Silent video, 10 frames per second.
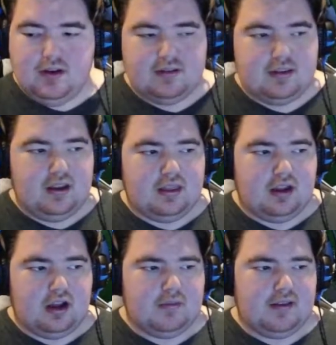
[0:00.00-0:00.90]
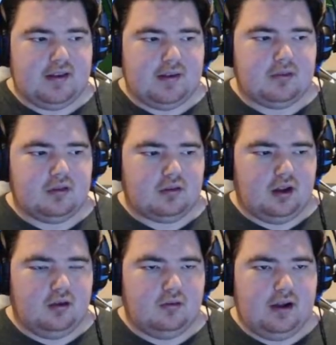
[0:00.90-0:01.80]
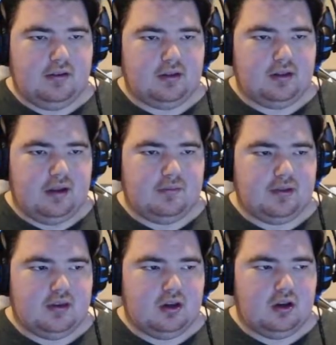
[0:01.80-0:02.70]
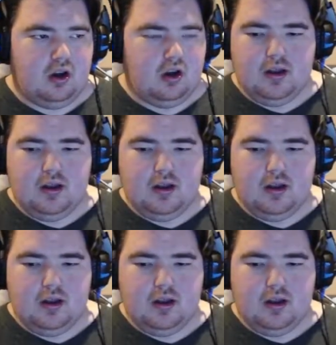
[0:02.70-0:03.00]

think in the comments down below. I would love to know.